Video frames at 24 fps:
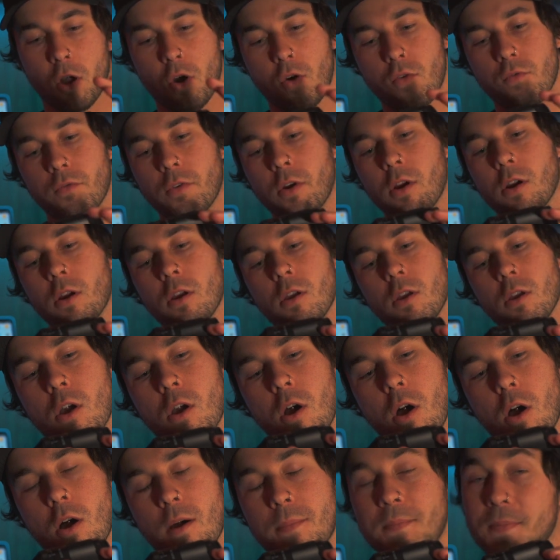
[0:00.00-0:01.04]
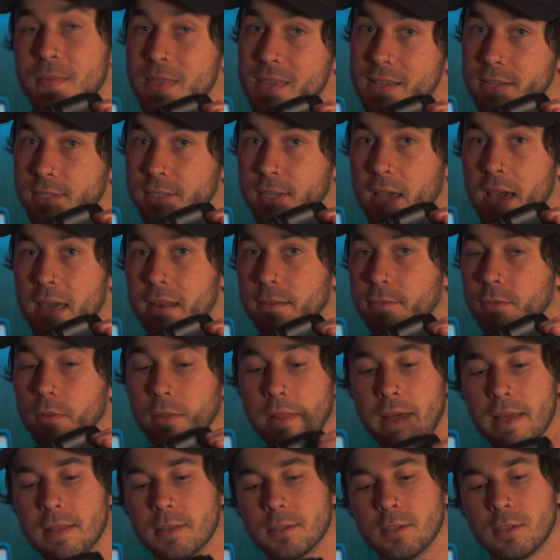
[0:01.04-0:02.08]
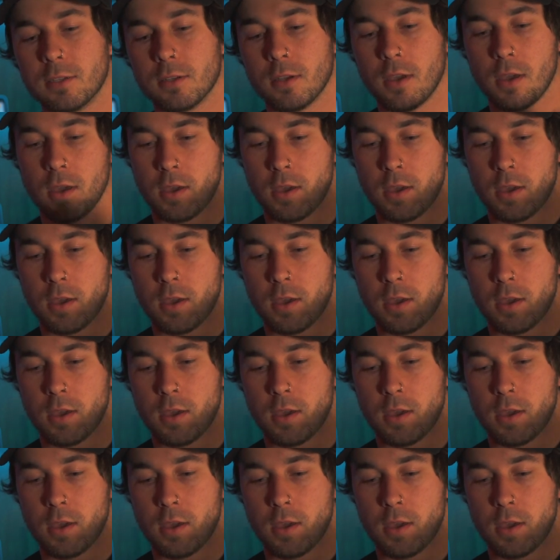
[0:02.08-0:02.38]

over on this side of the lens.